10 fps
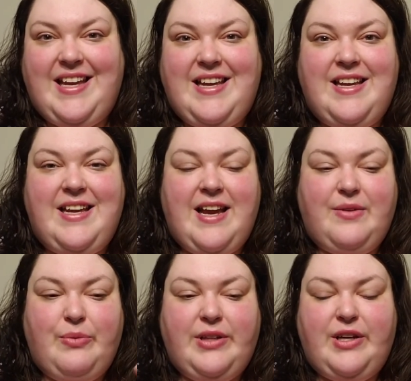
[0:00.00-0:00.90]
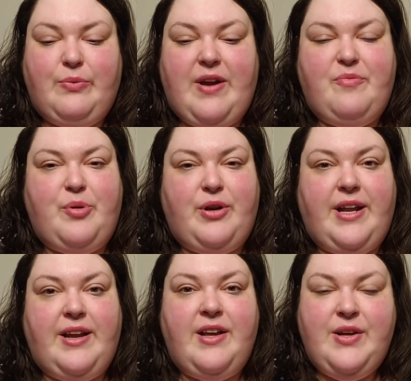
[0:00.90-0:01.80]
He, he had a really good way of
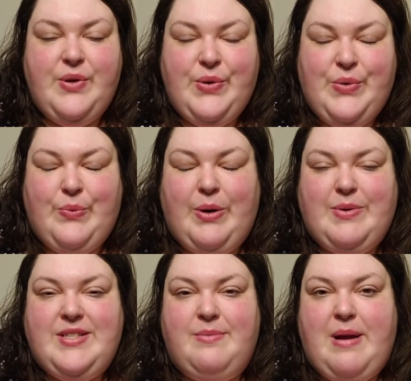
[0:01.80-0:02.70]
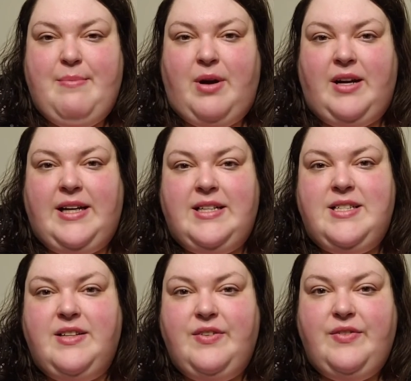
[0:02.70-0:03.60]
putting what was on my
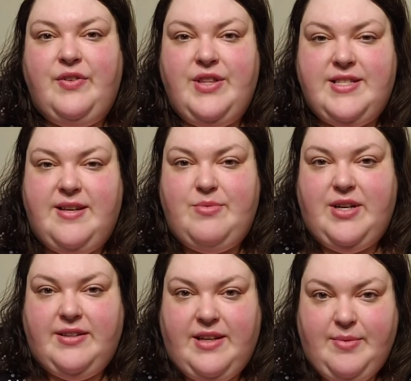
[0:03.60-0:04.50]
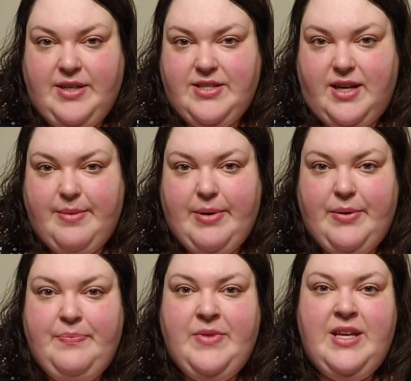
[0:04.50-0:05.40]
mind for the subject that I'm going to talk
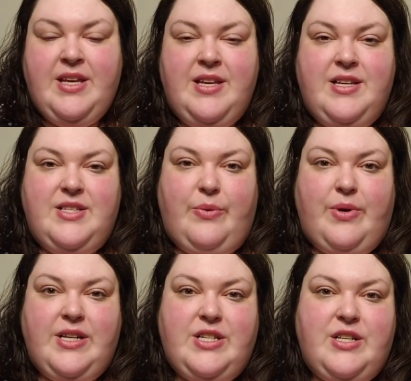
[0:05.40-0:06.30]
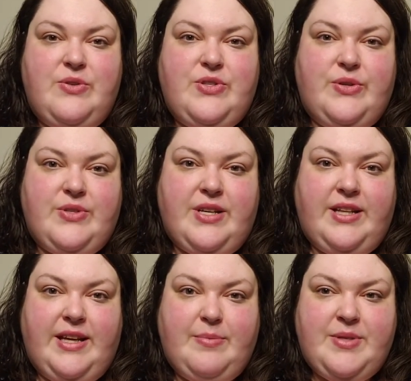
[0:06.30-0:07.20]
about. So I wanted to use those
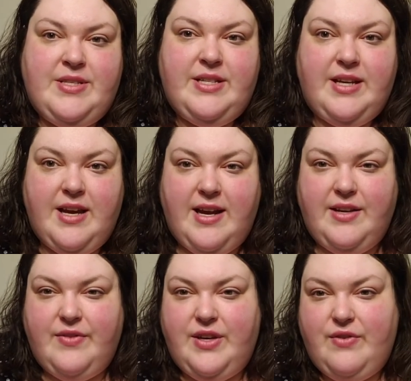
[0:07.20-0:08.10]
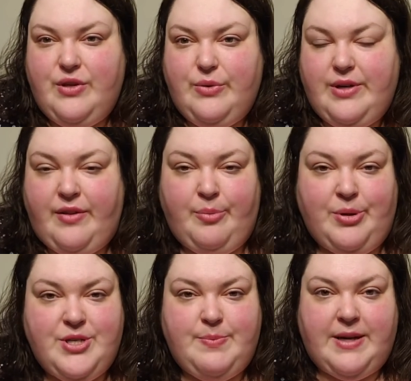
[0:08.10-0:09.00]
clips to kind of give you another
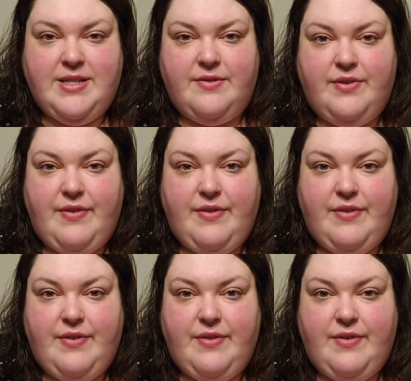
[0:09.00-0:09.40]
perspective.